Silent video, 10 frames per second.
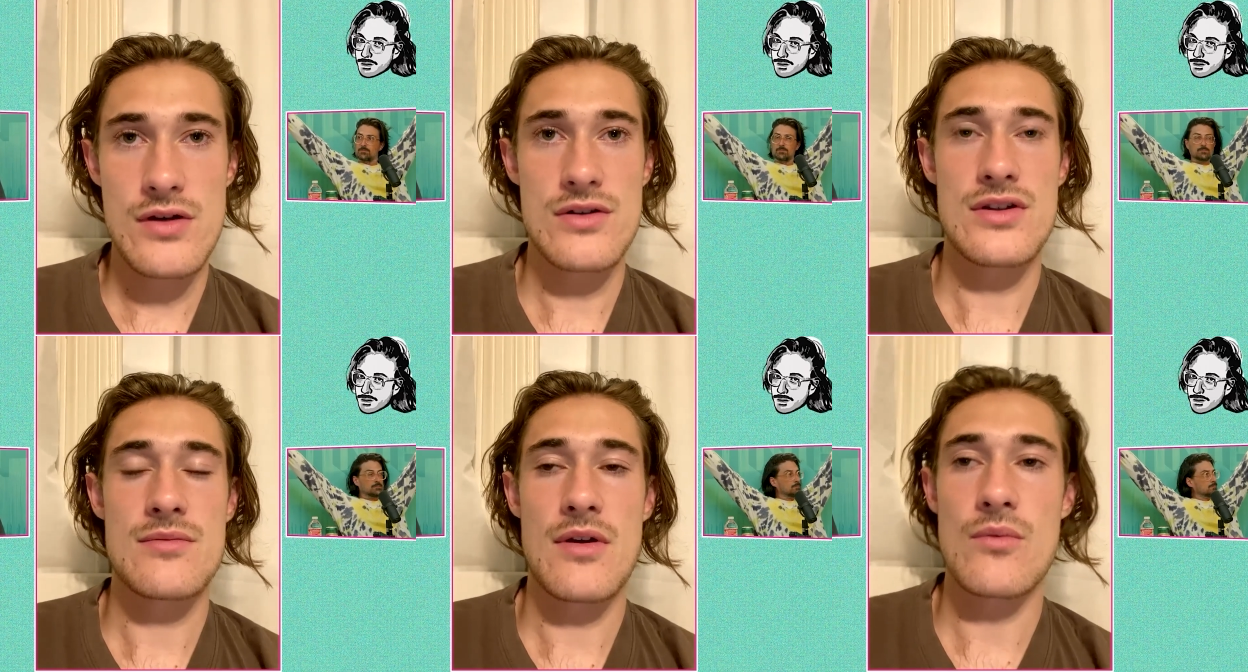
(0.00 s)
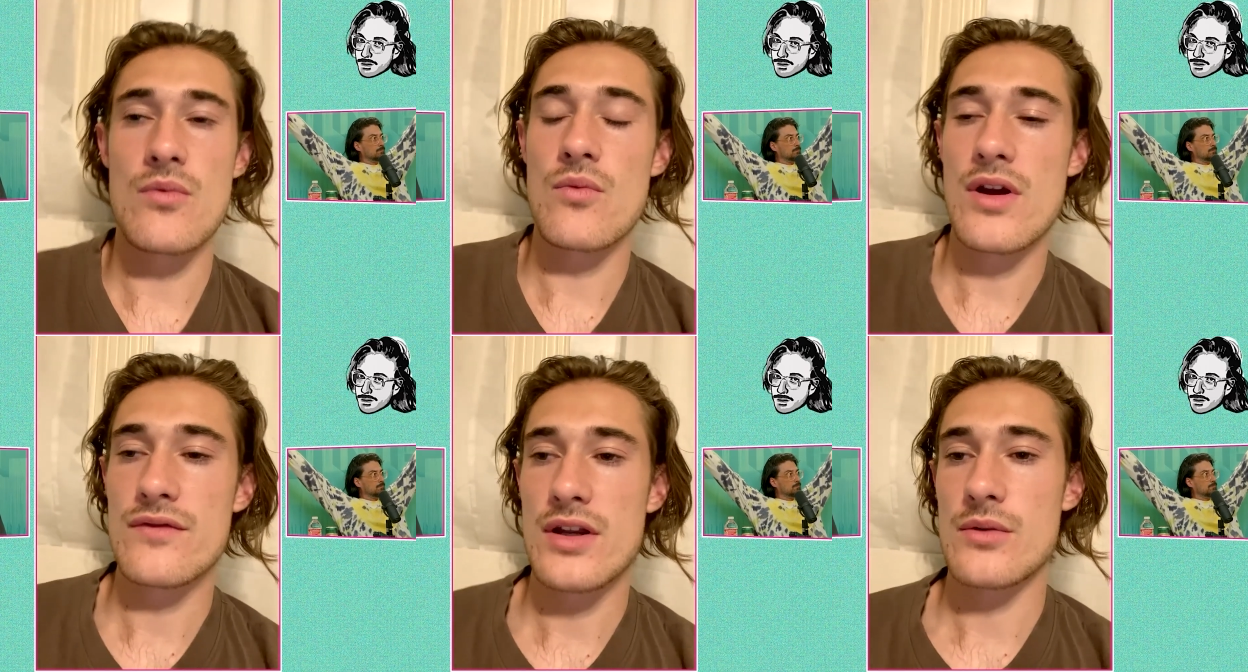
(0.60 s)
Speaker 1: He looks like my you, so. way
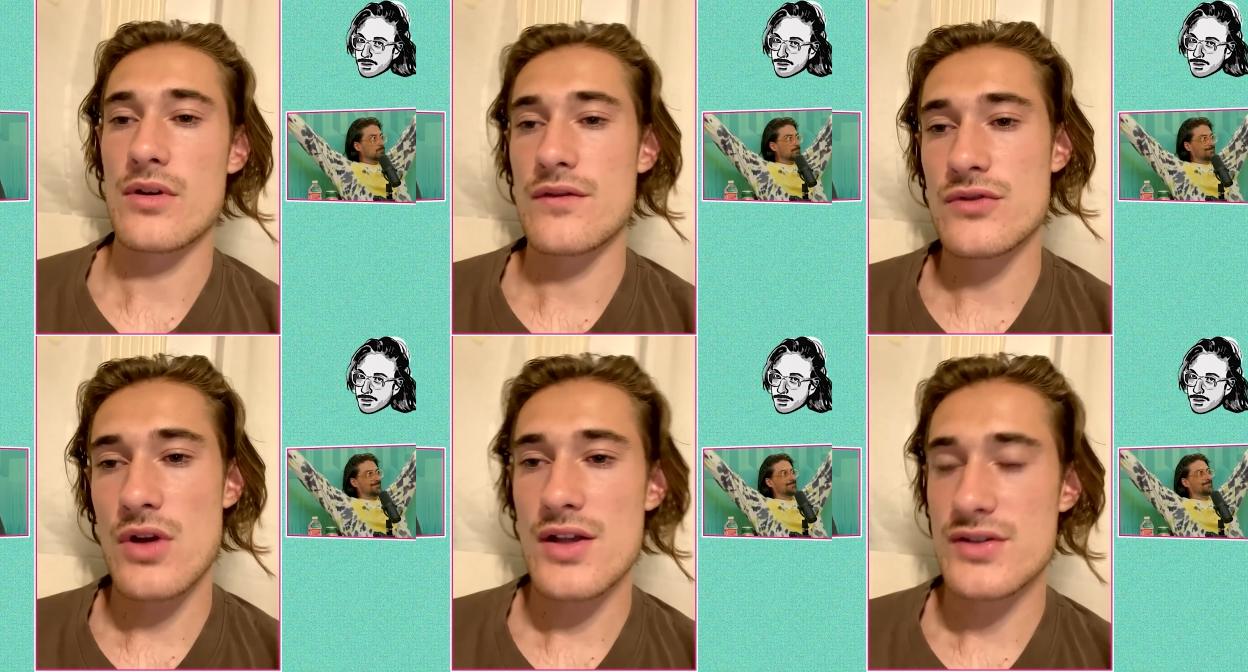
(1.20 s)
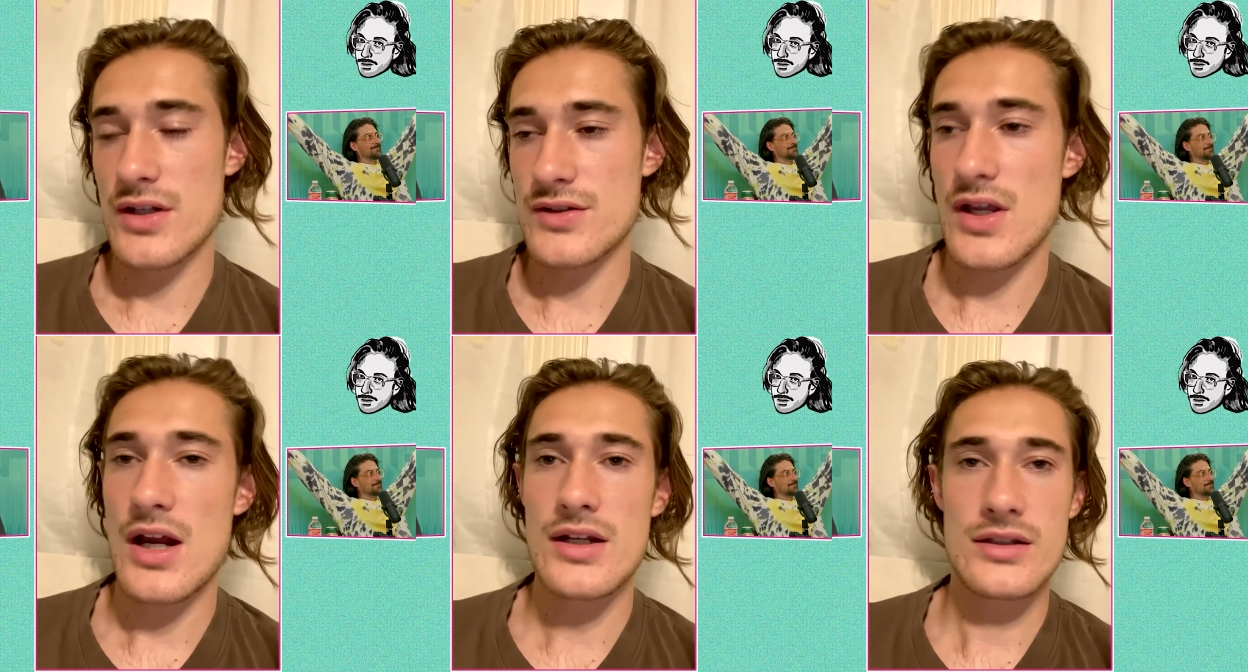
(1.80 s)
of getting rid of stress and
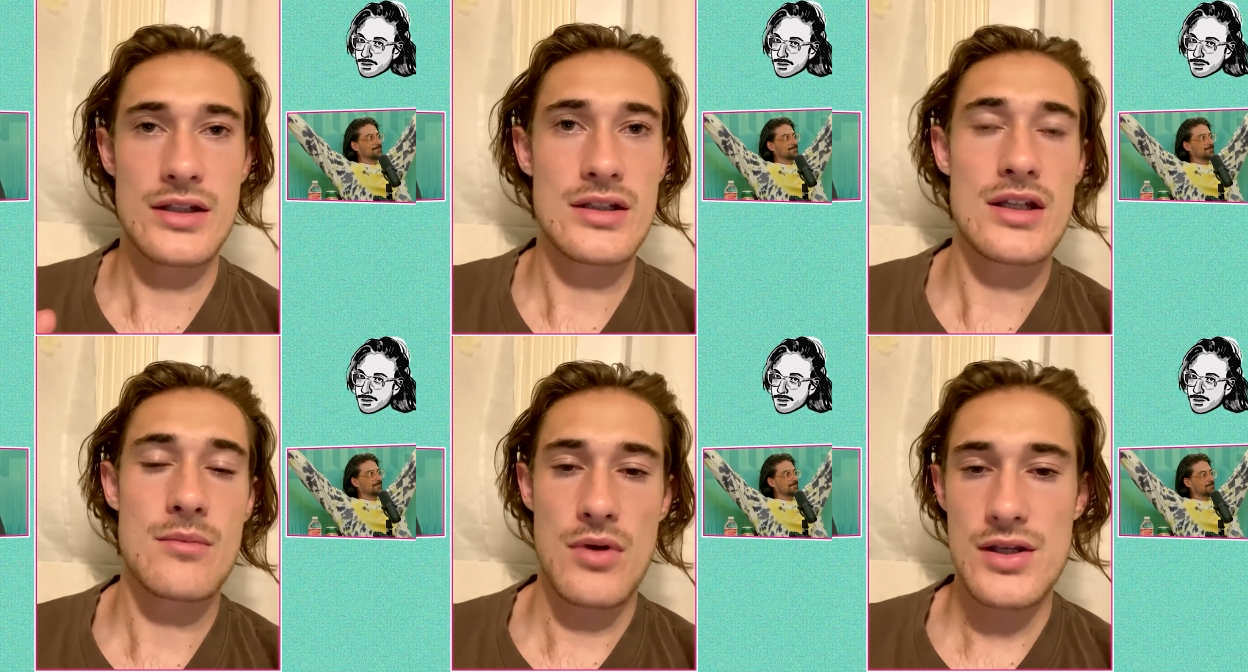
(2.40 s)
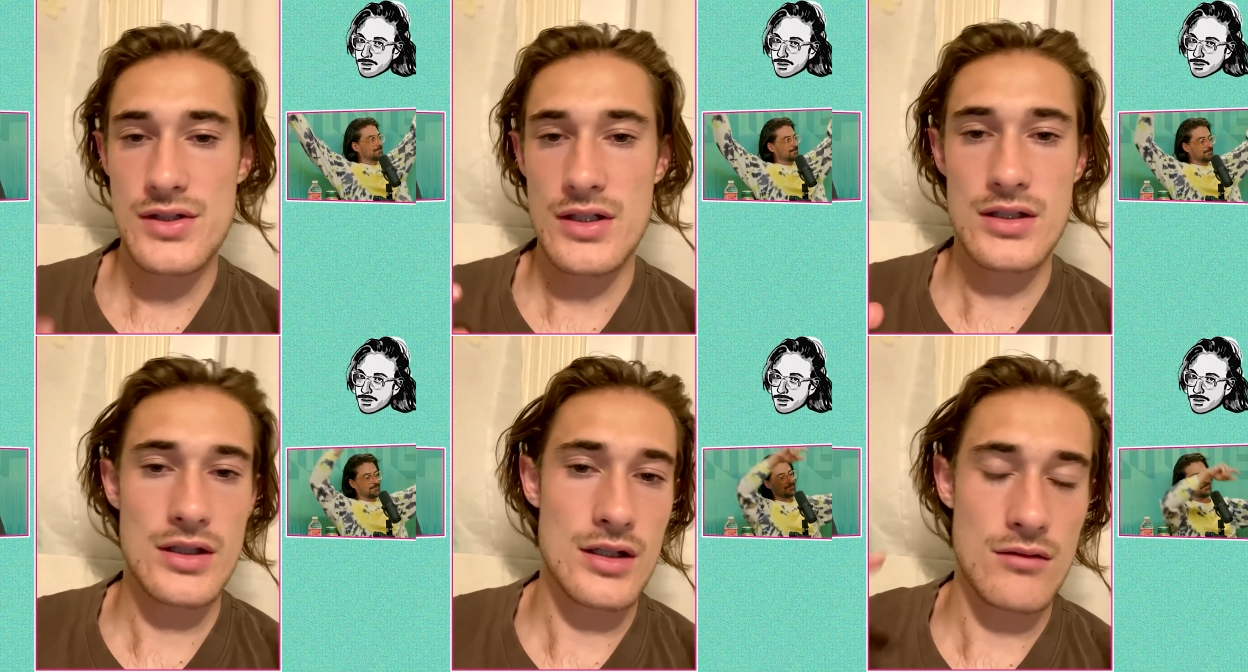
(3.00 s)
anxiety and like decompressing and
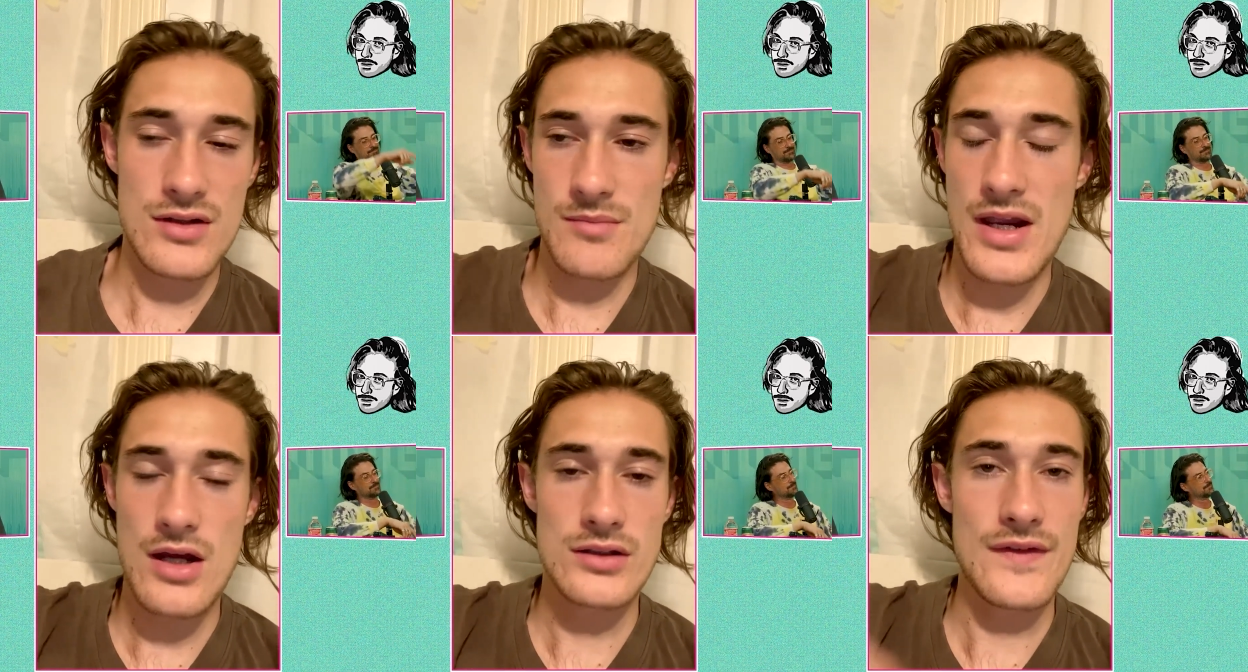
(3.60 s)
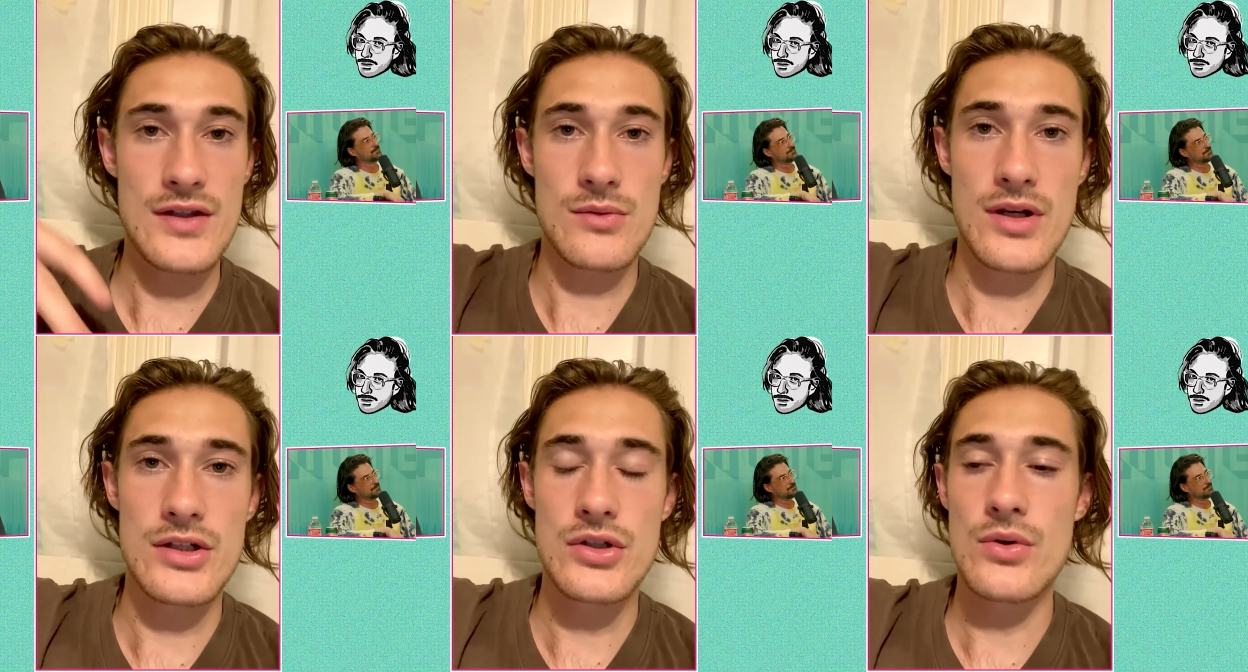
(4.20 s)
like it's my outlet. That's what I
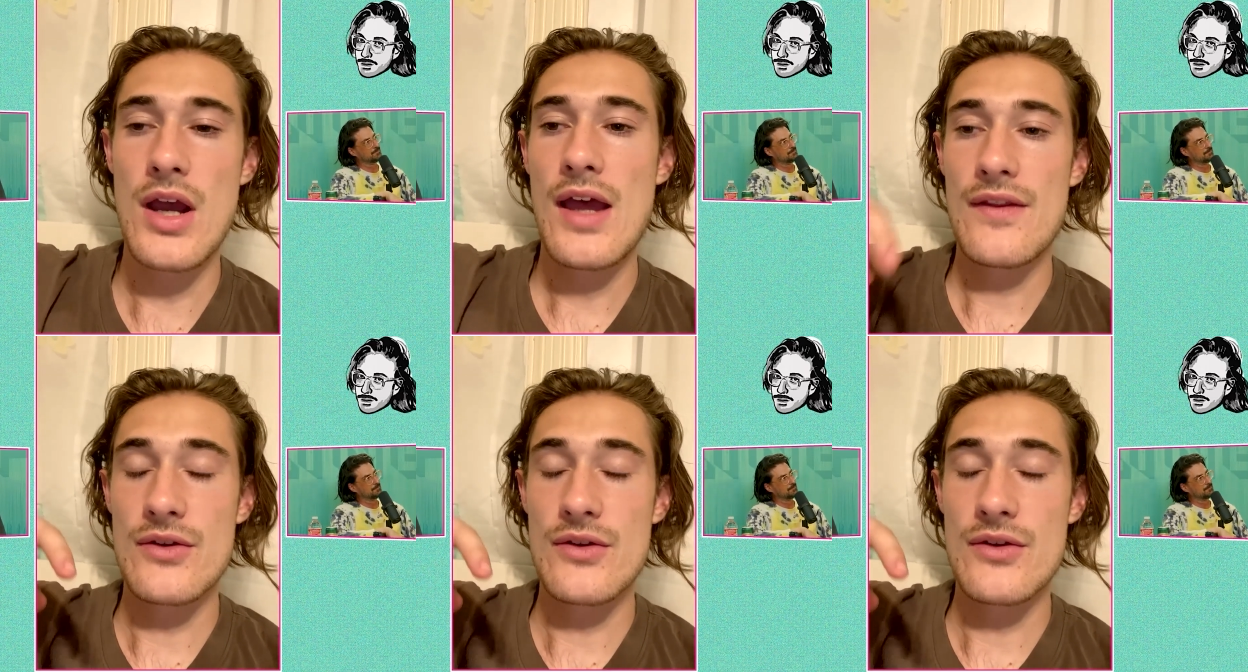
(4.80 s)
do. There's